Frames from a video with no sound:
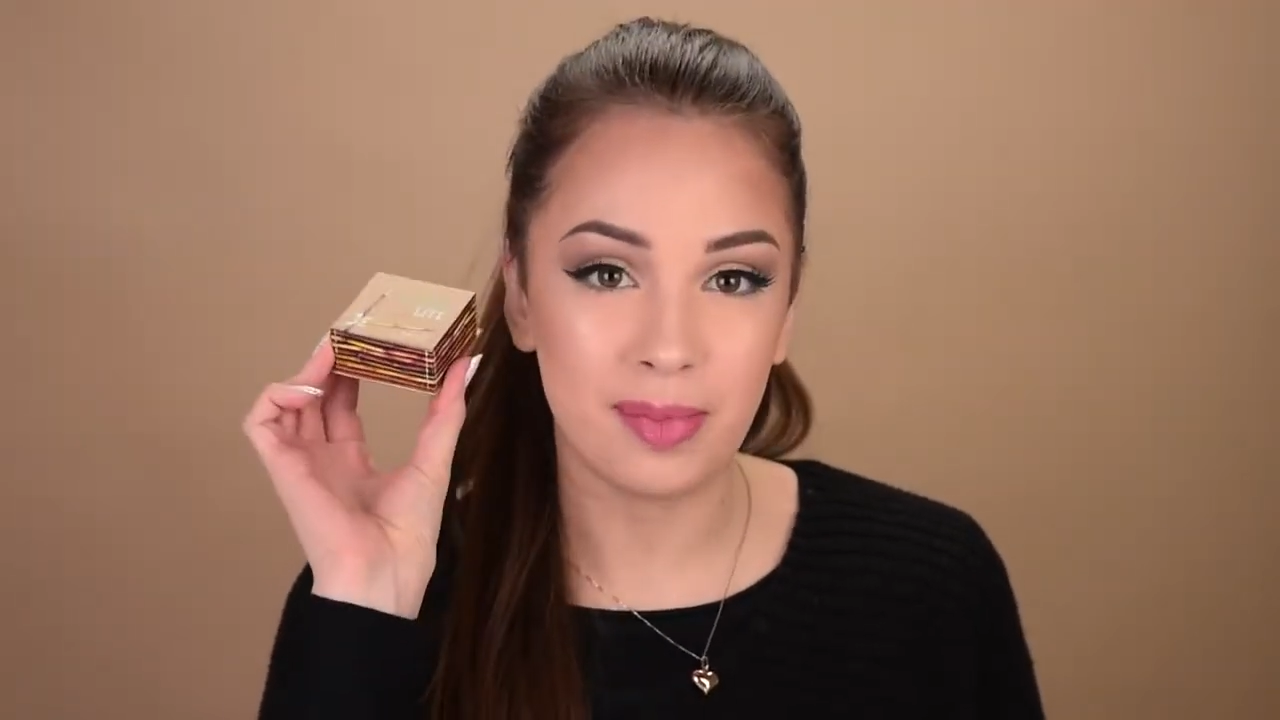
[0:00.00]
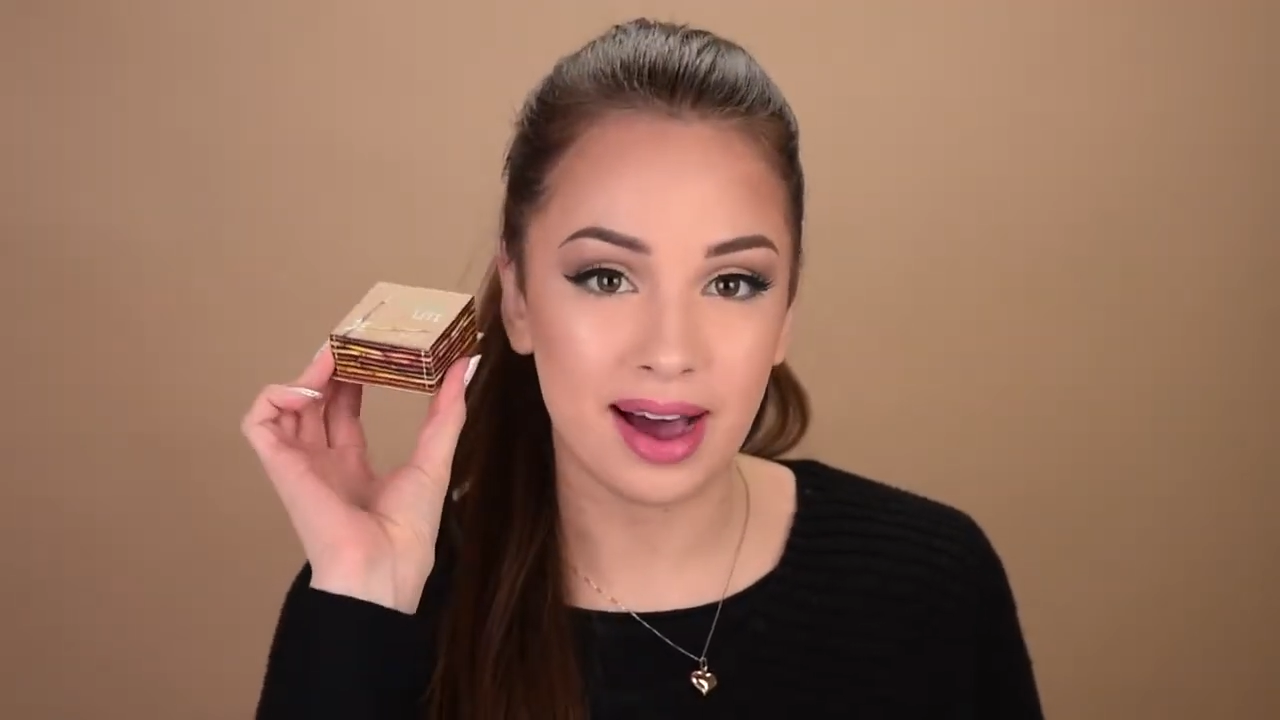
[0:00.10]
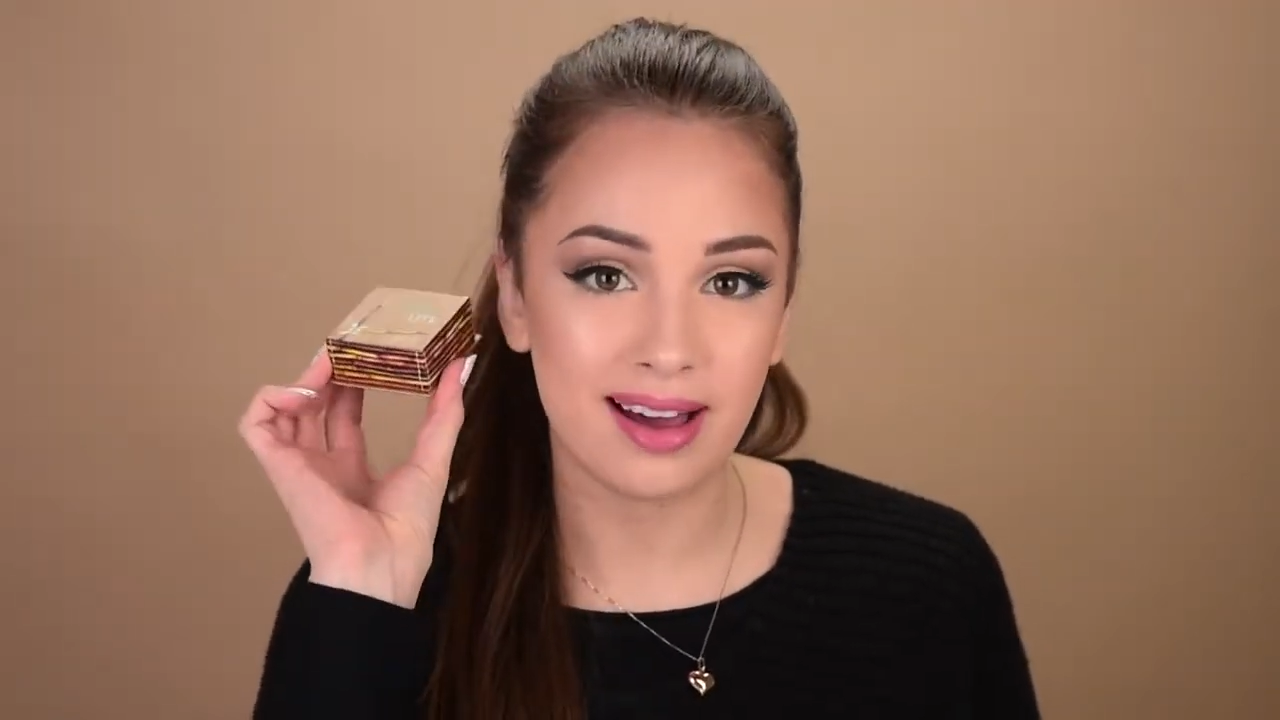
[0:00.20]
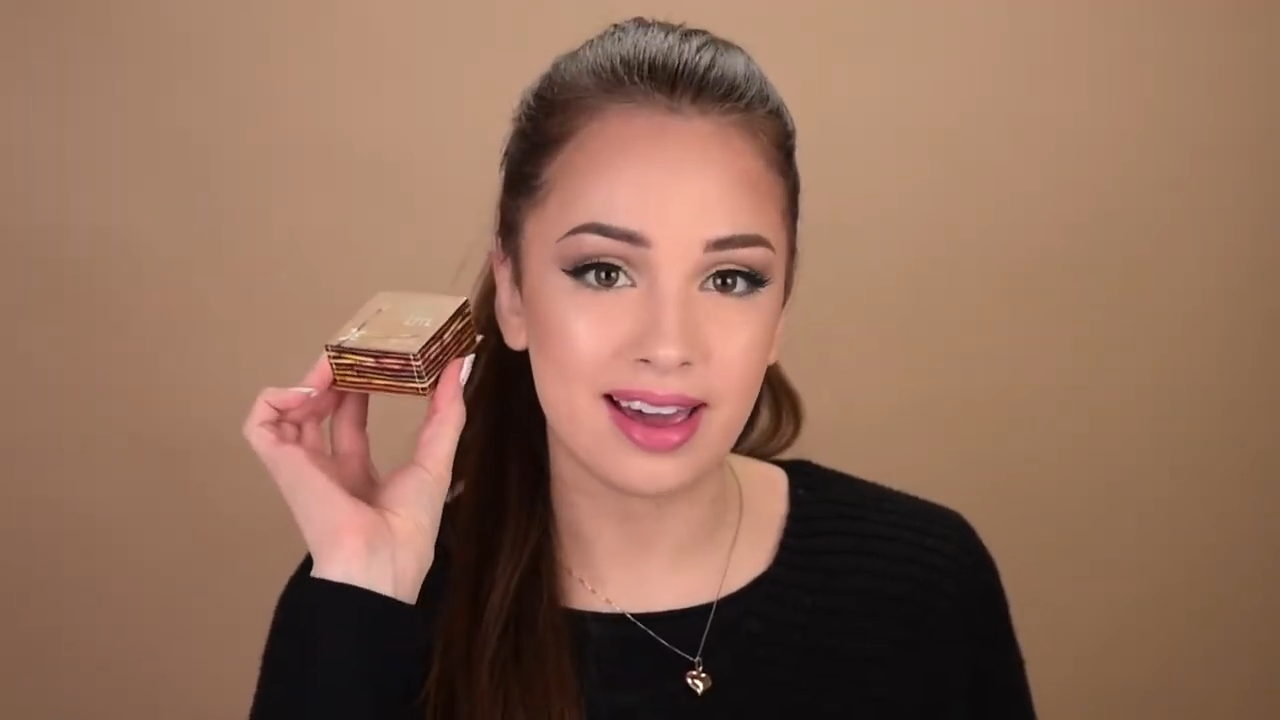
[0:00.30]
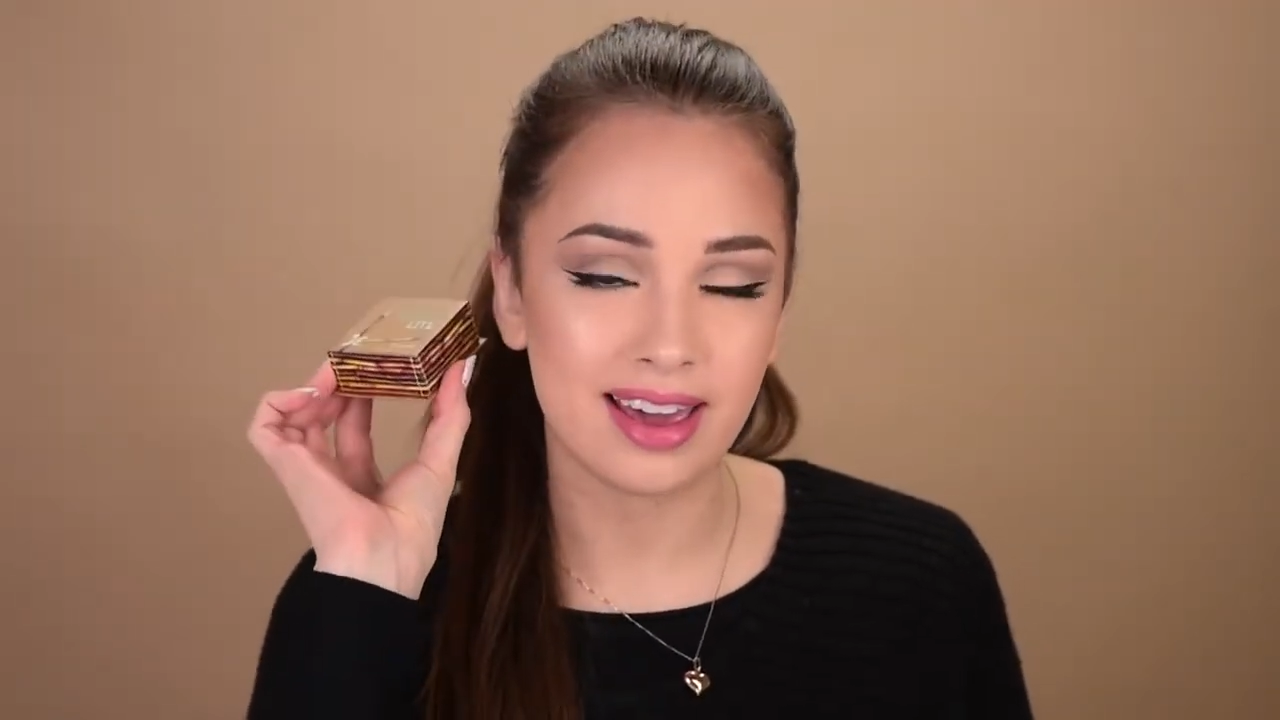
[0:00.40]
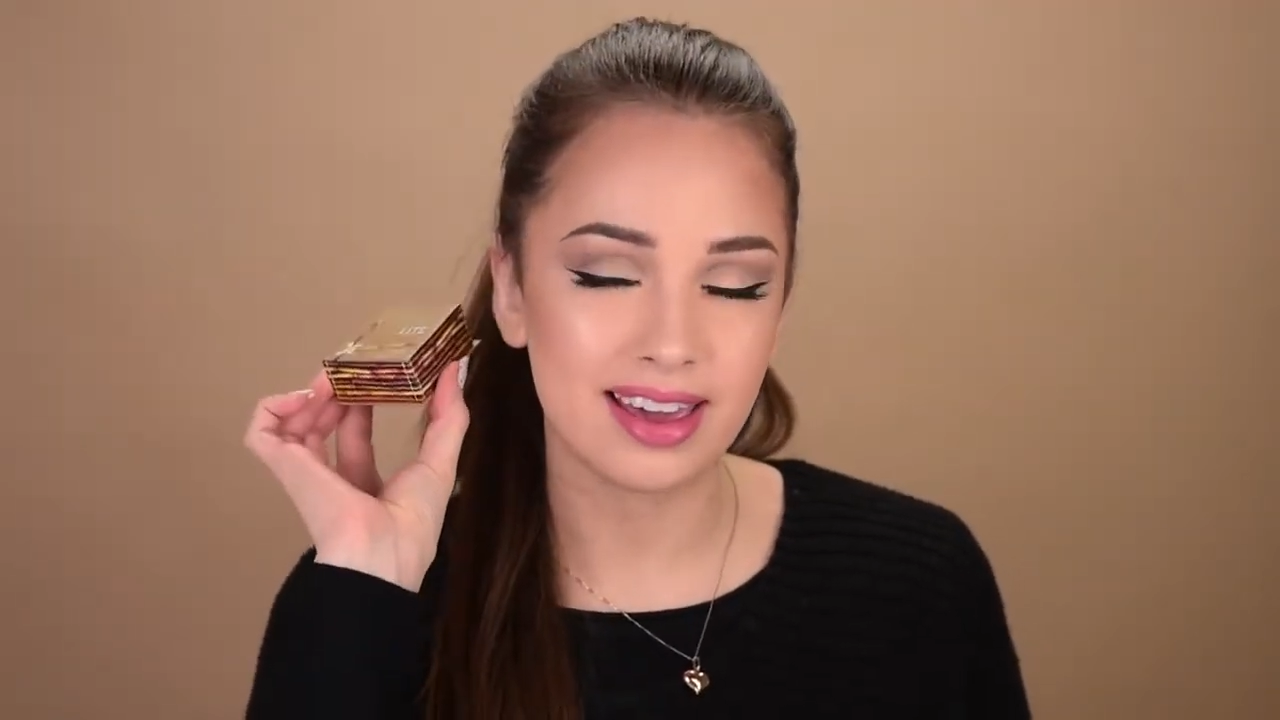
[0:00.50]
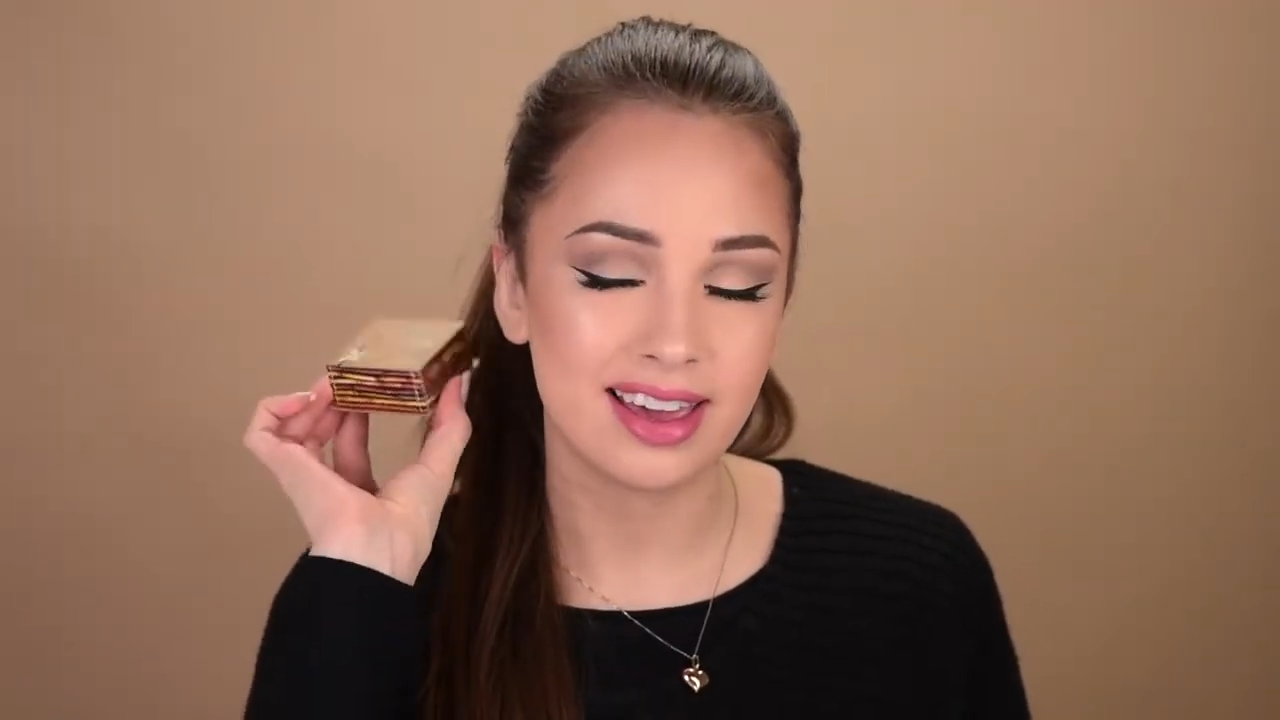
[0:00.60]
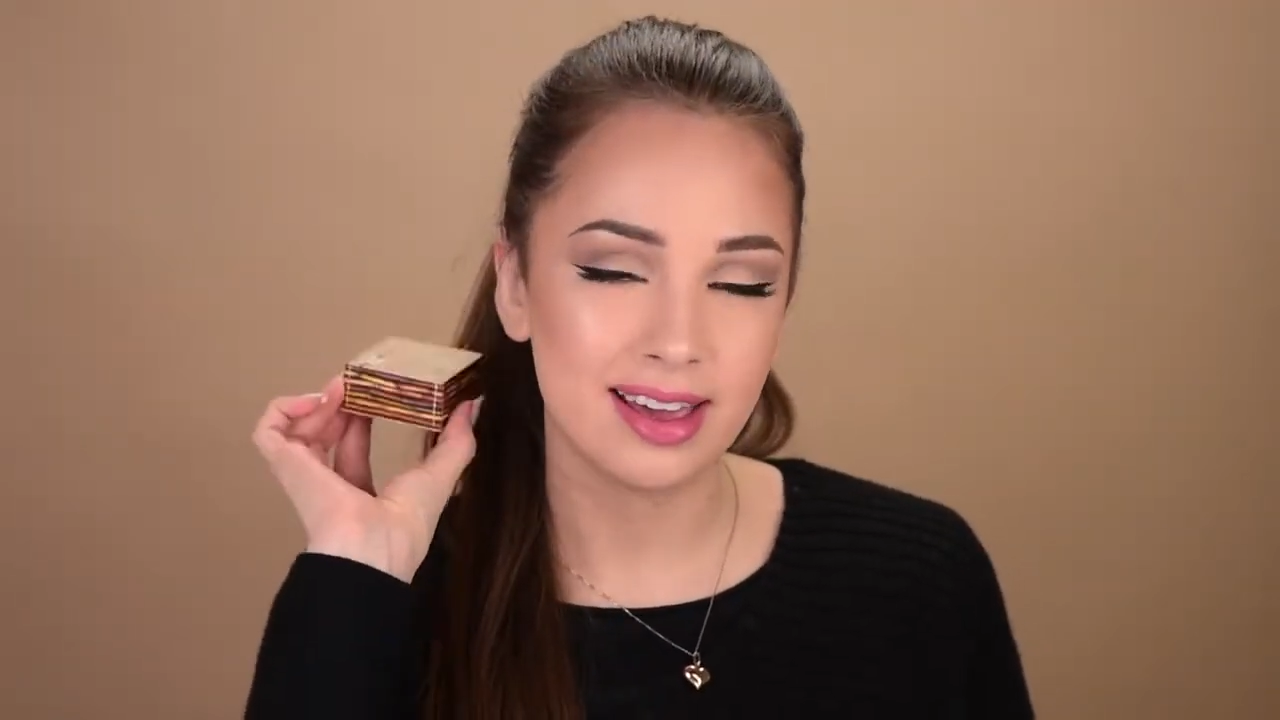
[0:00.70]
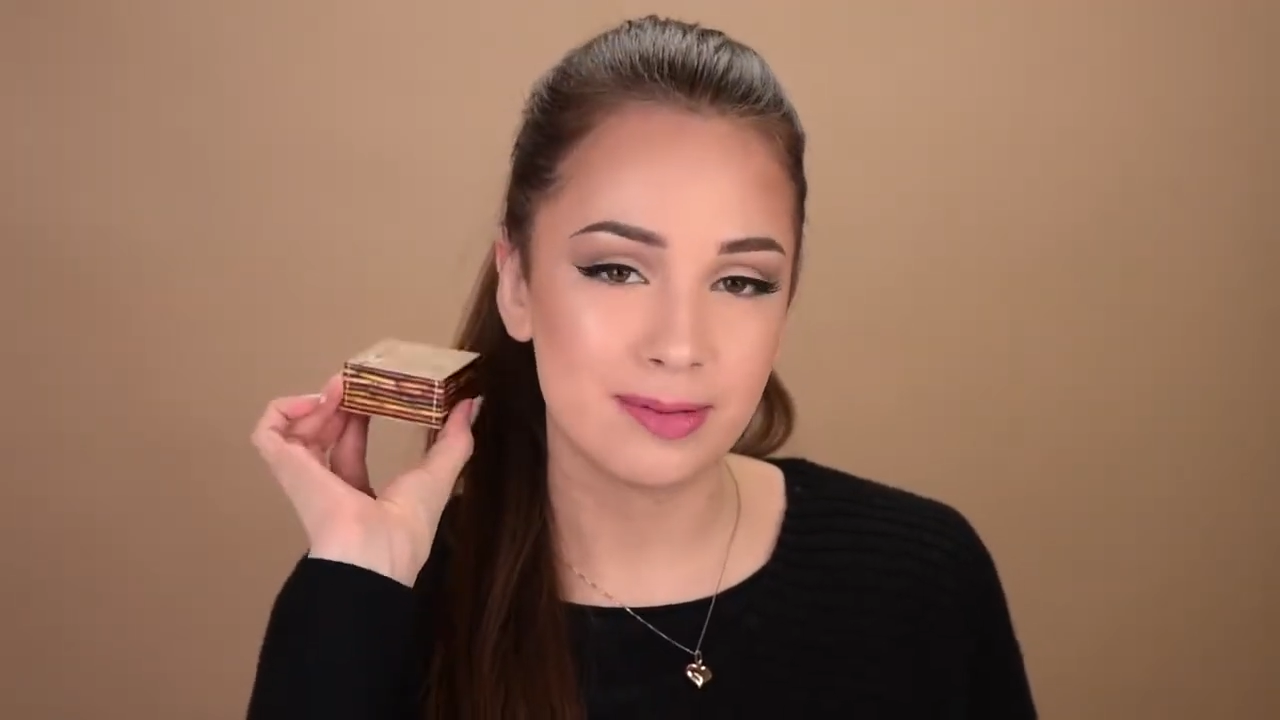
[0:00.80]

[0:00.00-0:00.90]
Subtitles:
by